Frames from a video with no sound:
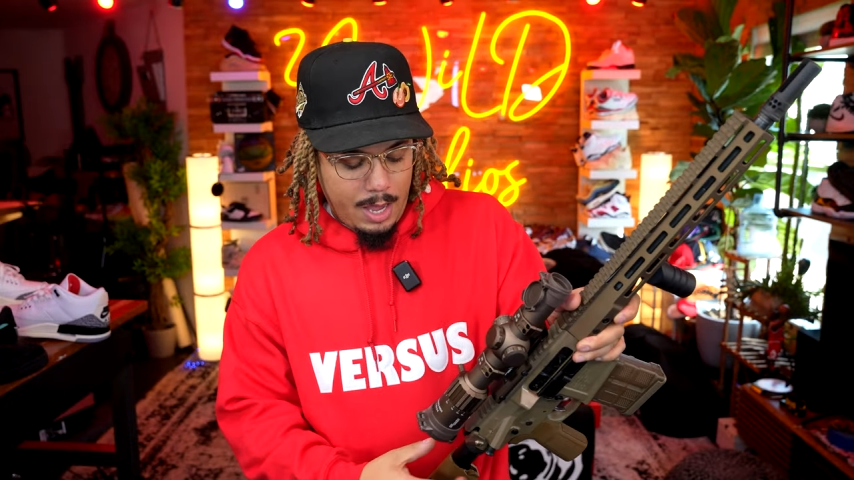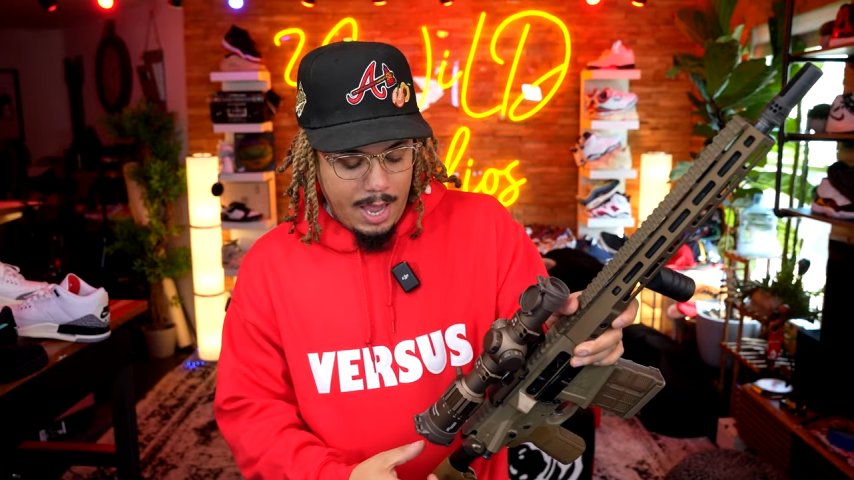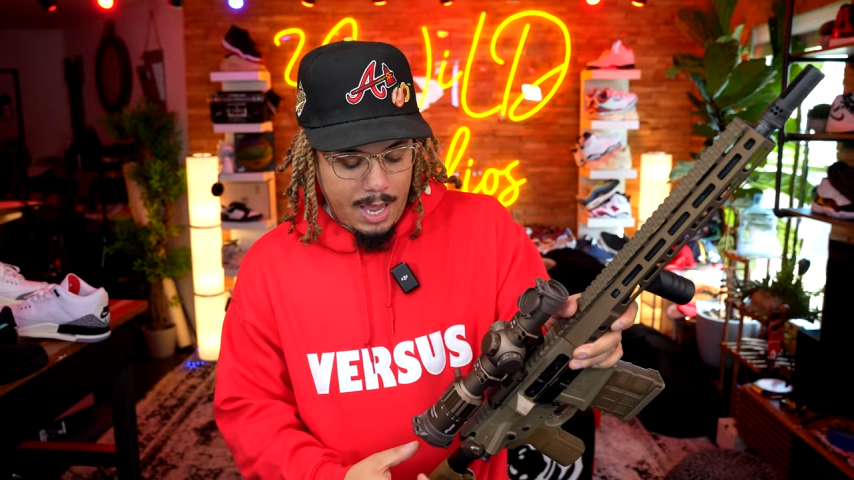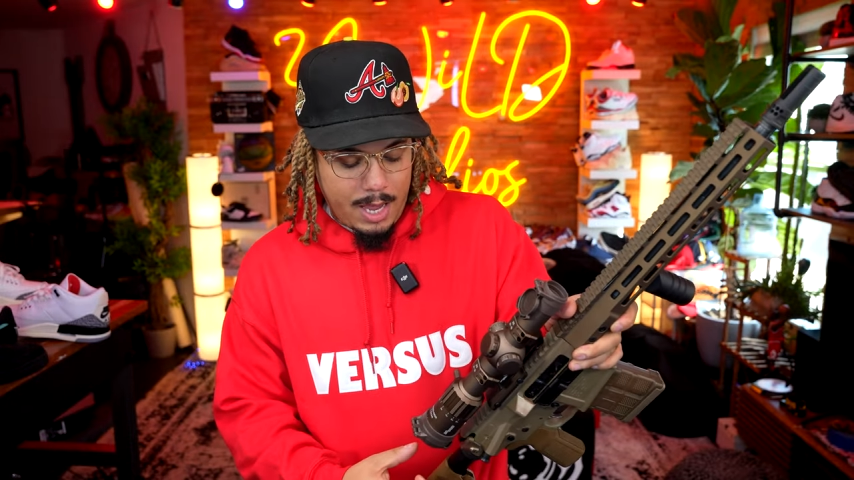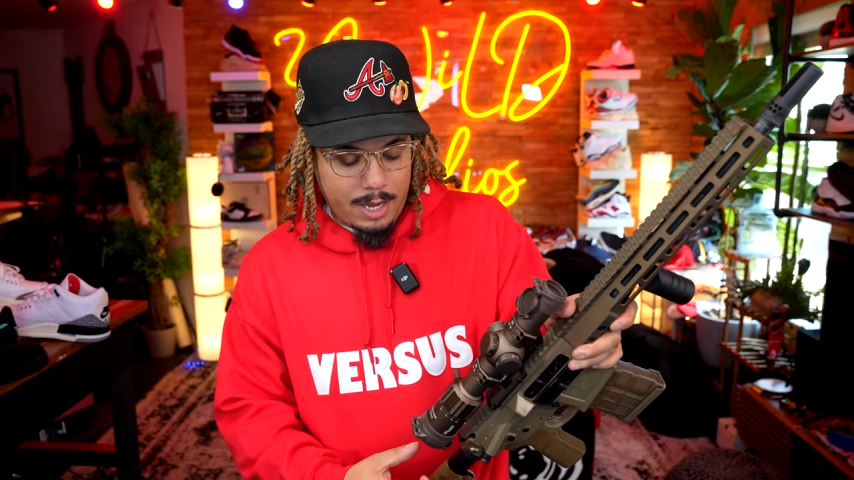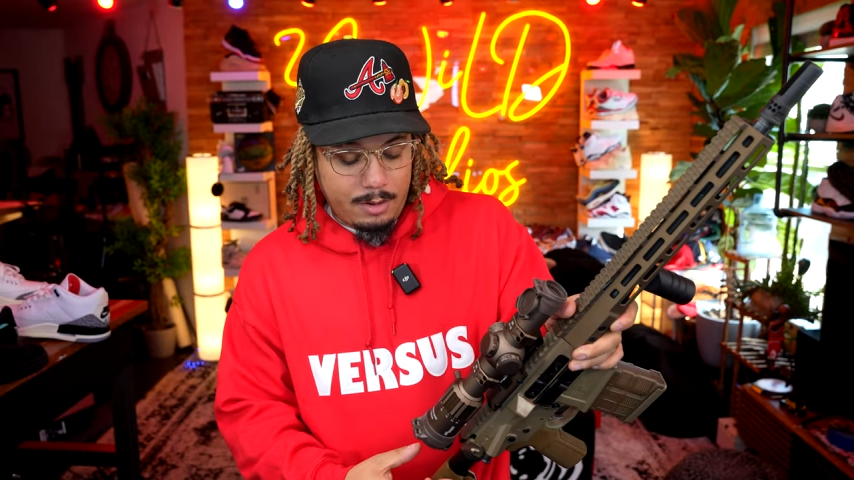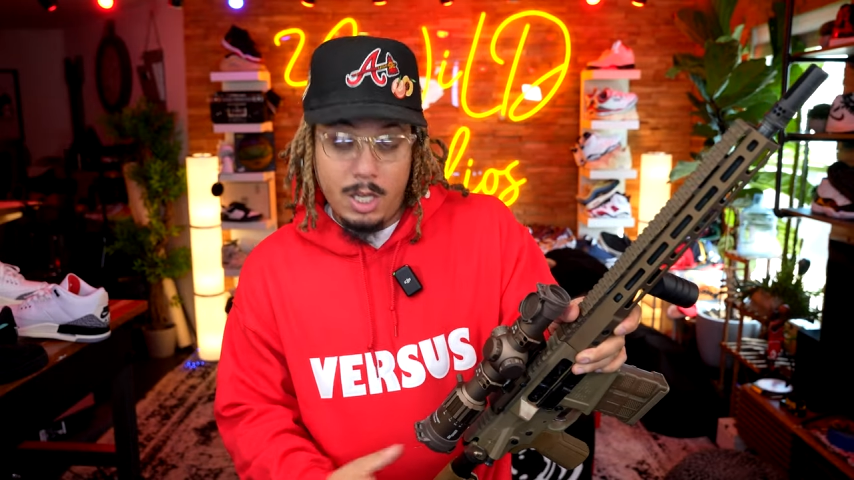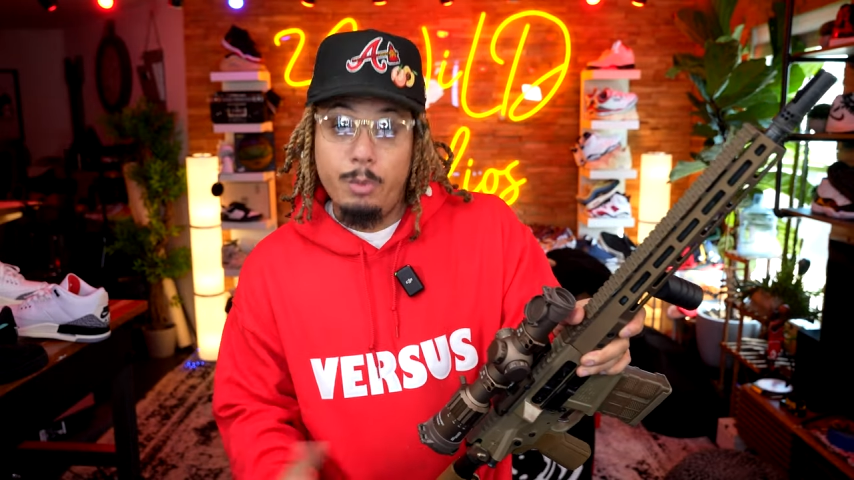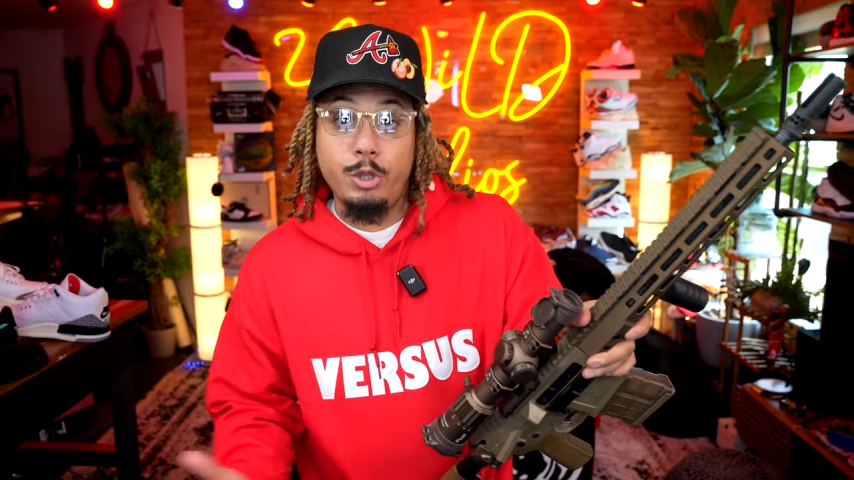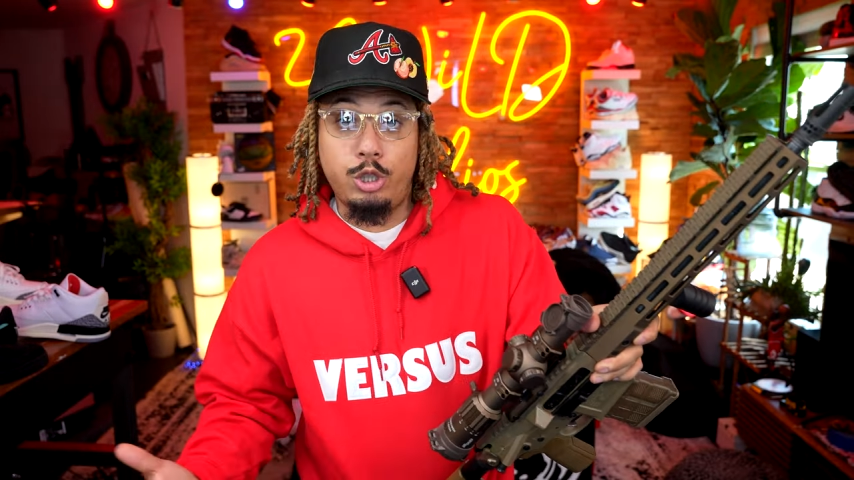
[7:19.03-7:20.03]
and
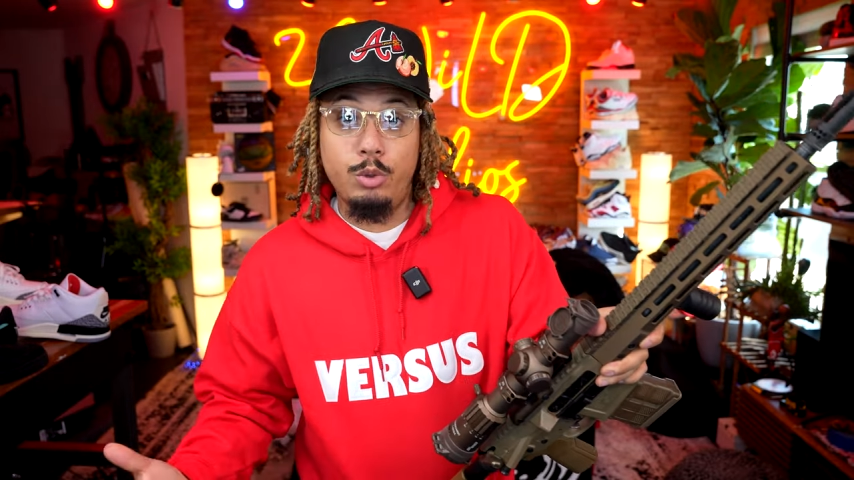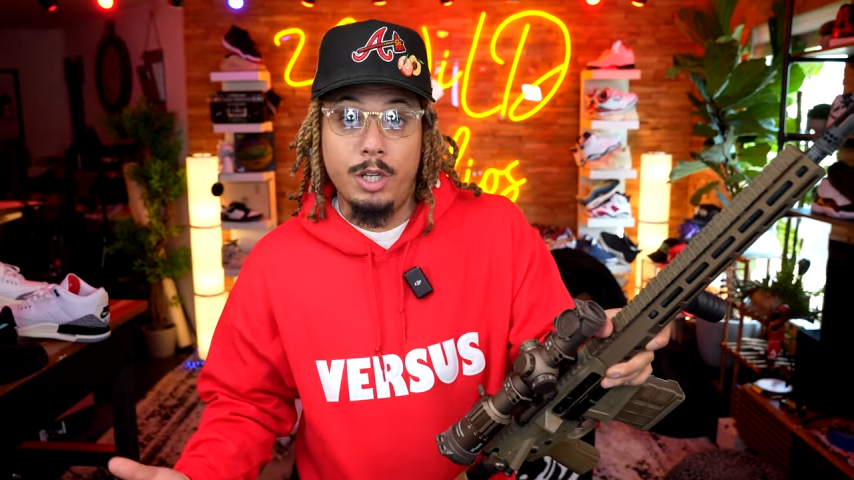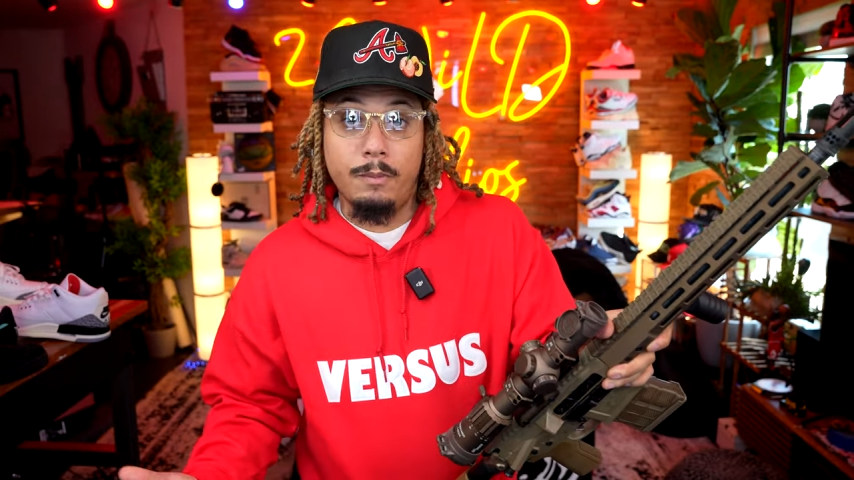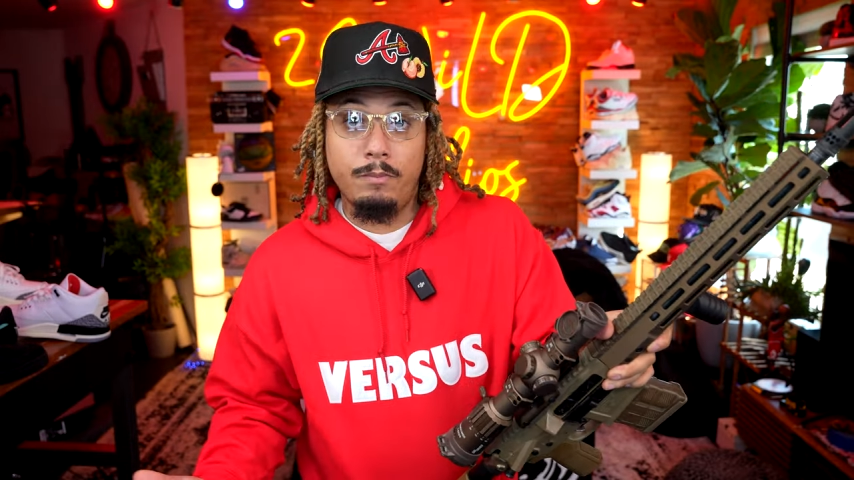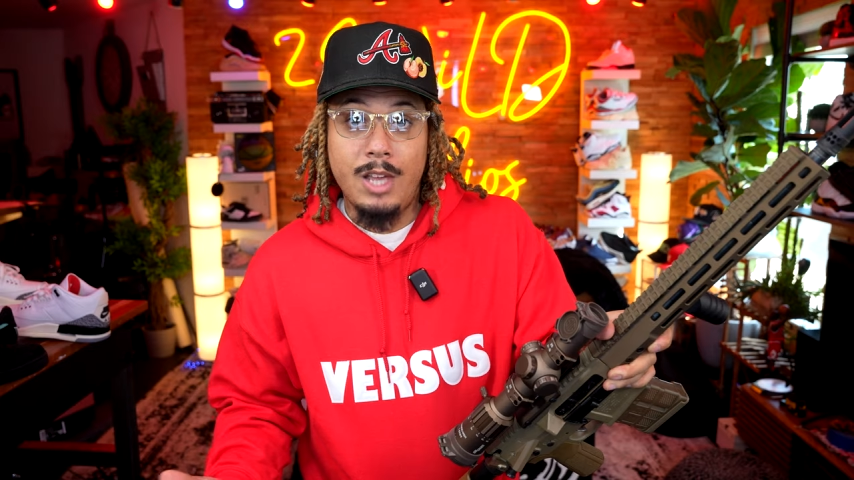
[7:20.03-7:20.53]
it was shooting.